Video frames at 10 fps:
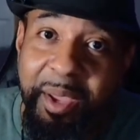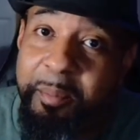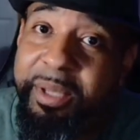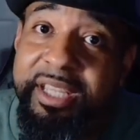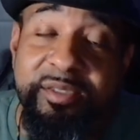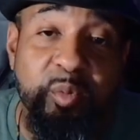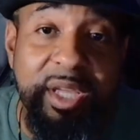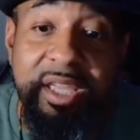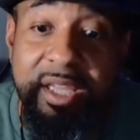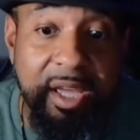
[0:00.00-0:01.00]
Because
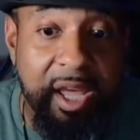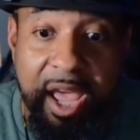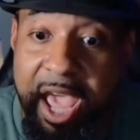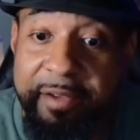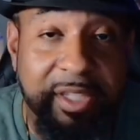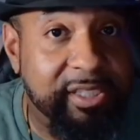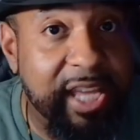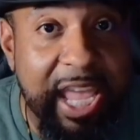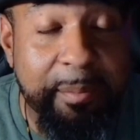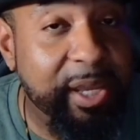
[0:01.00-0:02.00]
we have the same